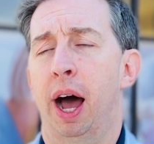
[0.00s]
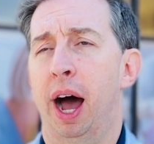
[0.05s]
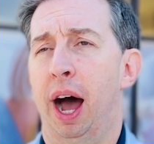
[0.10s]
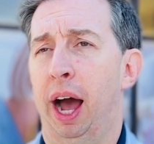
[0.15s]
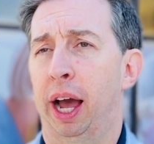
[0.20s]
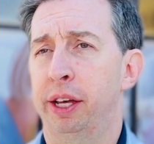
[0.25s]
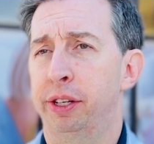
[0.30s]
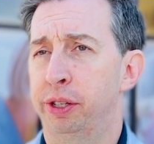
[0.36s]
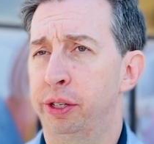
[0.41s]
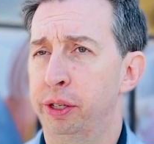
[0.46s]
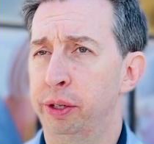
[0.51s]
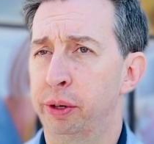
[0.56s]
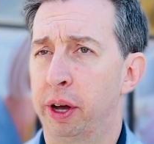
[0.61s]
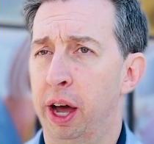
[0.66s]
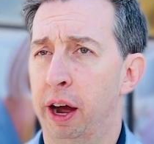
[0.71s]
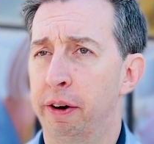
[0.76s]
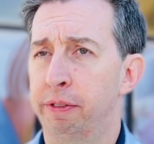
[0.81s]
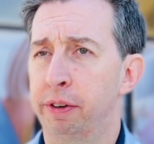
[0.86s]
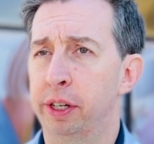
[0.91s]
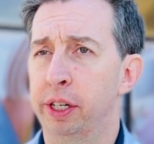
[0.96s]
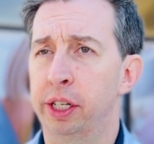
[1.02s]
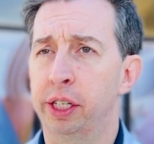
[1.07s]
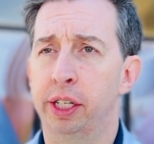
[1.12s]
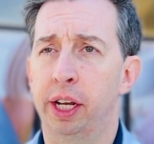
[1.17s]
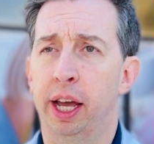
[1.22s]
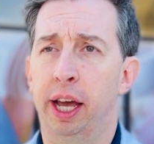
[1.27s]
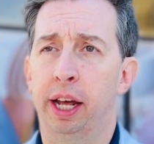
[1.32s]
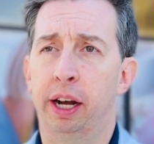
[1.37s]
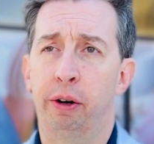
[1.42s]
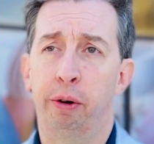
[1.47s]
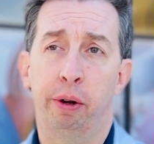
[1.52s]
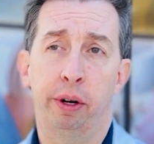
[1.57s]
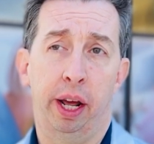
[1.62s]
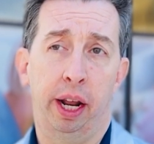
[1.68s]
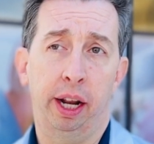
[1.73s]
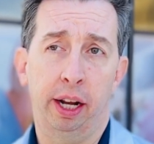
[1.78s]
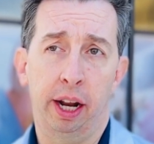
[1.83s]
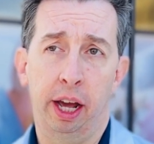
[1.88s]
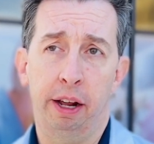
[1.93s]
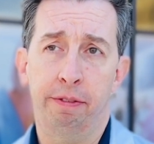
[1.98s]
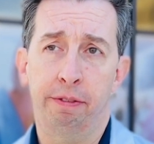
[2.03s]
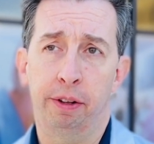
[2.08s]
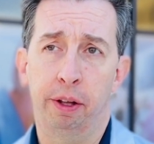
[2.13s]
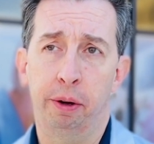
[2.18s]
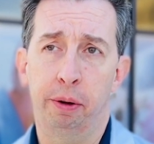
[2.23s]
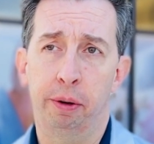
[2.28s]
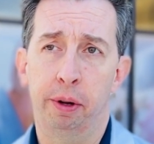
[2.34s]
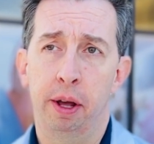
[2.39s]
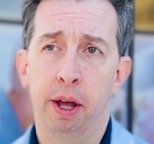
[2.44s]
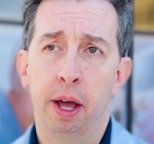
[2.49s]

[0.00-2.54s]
ICU coverage, and a rotating night float.